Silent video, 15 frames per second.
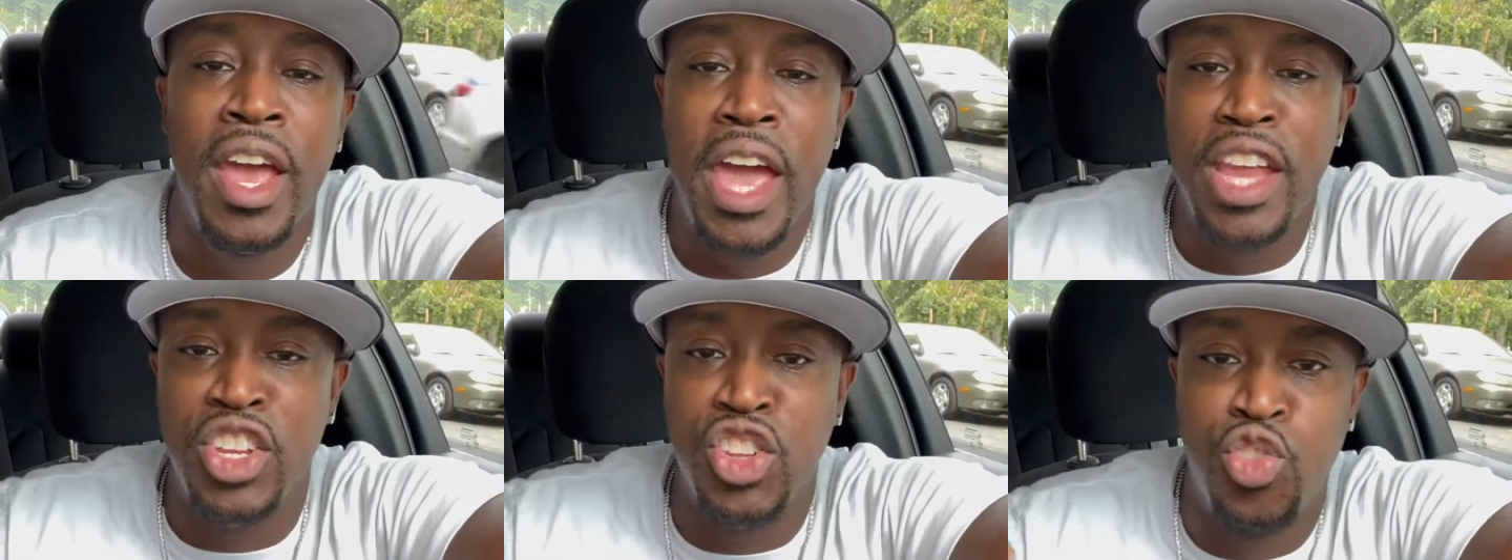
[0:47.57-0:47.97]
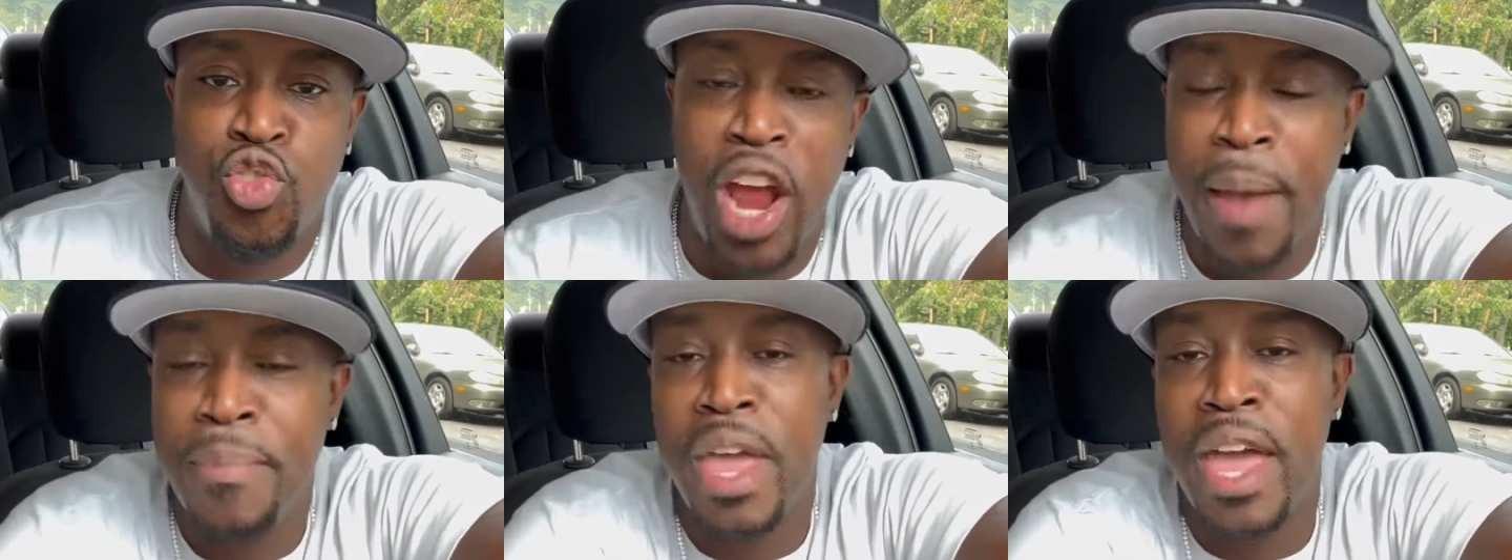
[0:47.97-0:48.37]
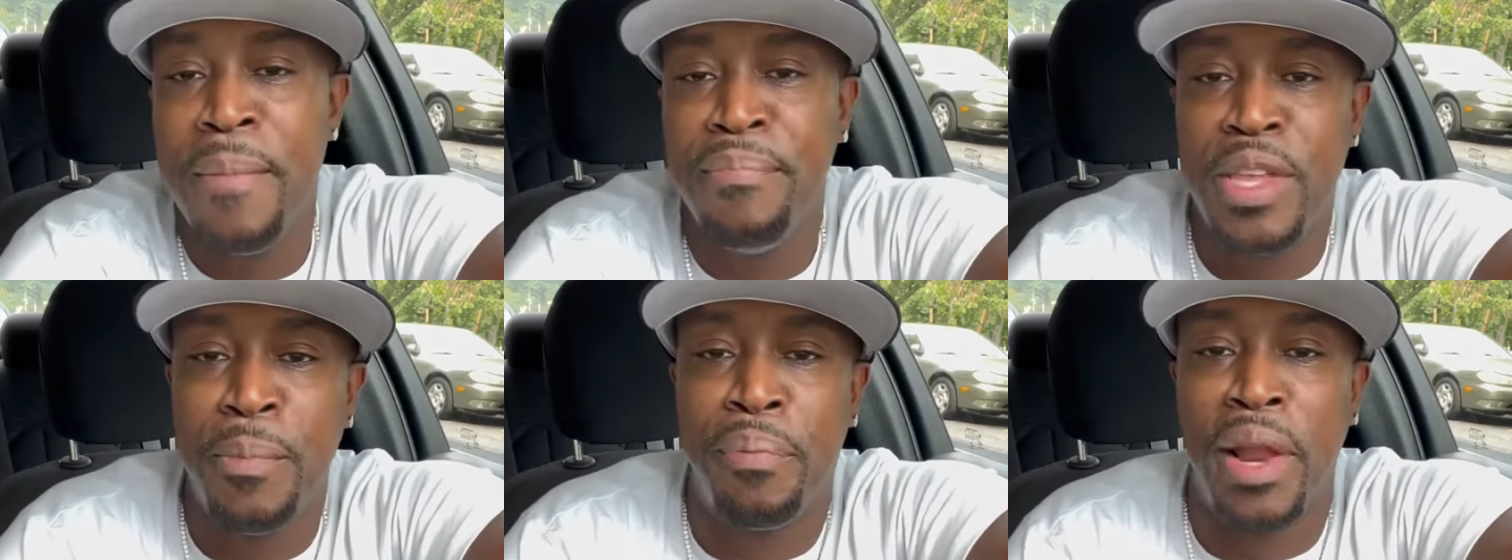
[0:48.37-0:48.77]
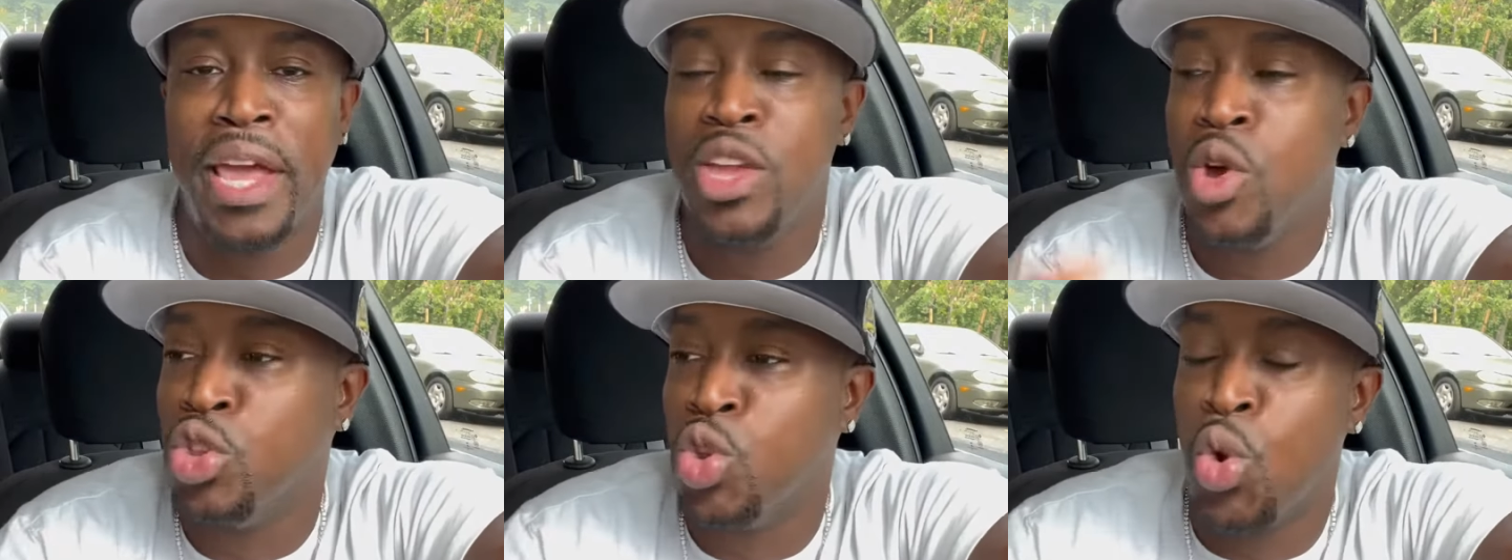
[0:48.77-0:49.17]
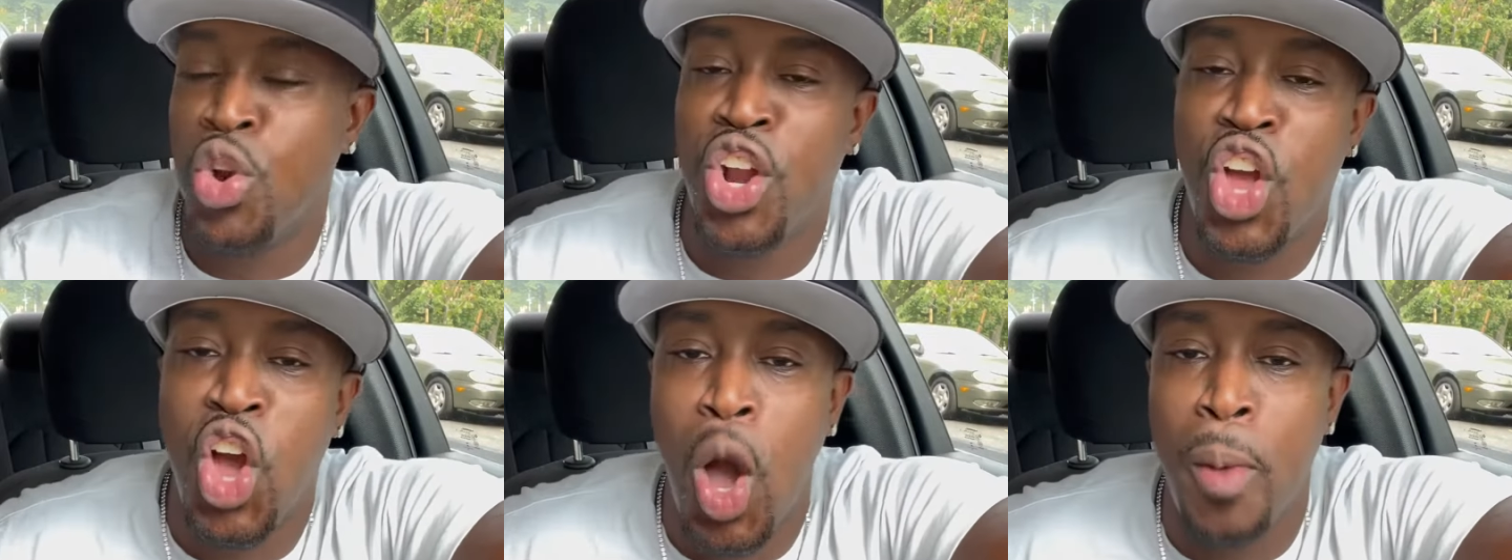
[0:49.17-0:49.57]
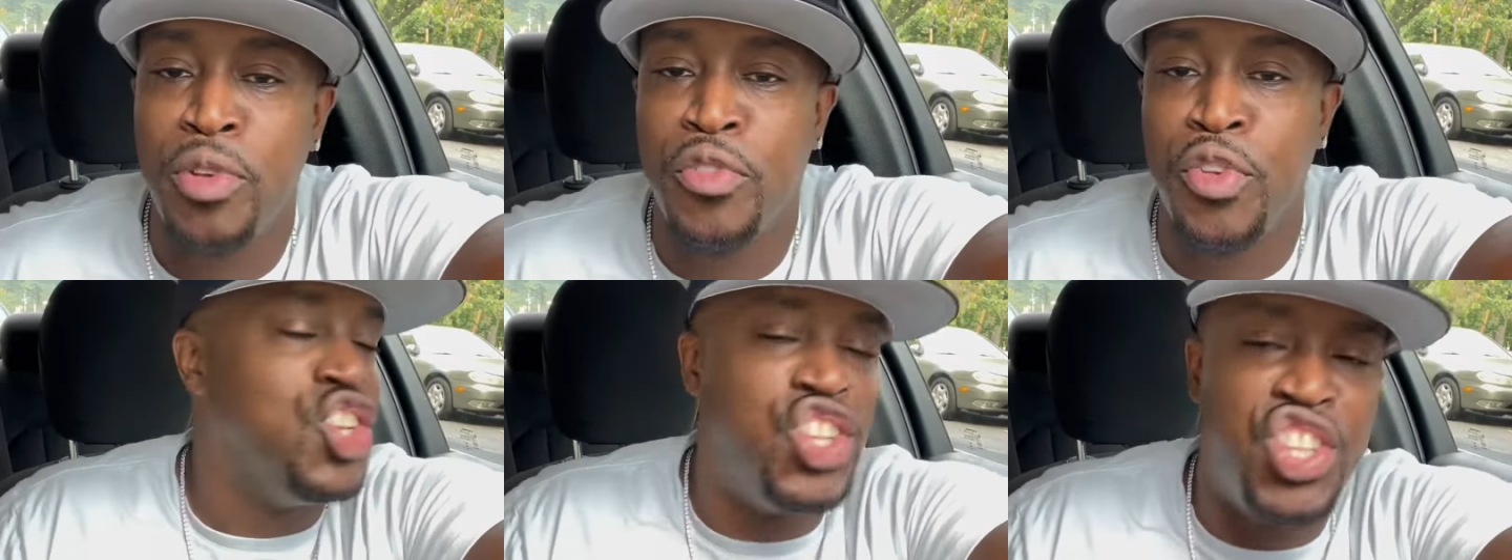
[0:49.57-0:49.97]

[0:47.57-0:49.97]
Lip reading: and just grab your empty plate and go throw it in the garbage for you.